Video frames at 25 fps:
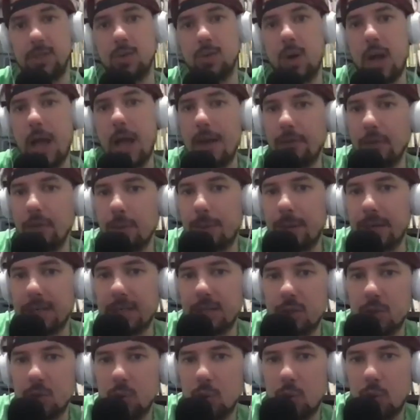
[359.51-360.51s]
So everybody
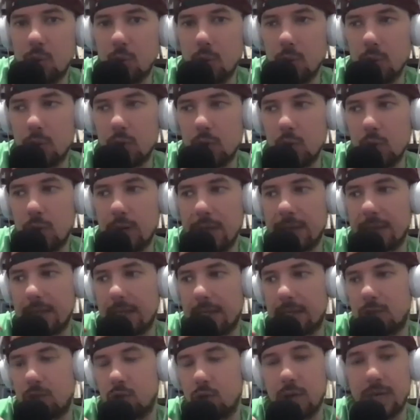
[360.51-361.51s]
to get the
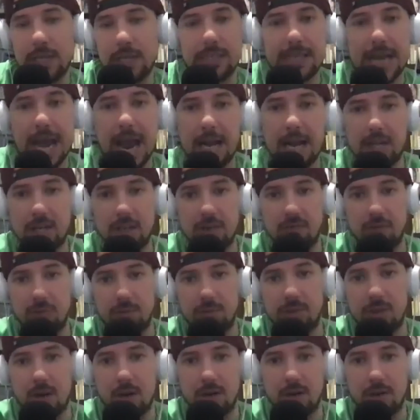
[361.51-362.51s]
transaction from
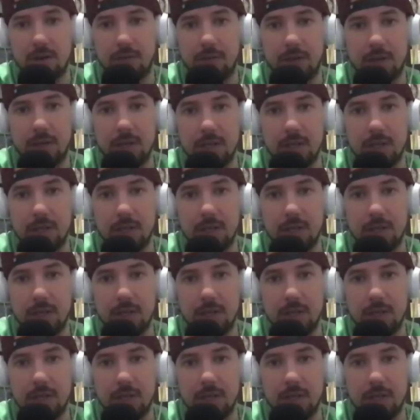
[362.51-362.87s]
start to finish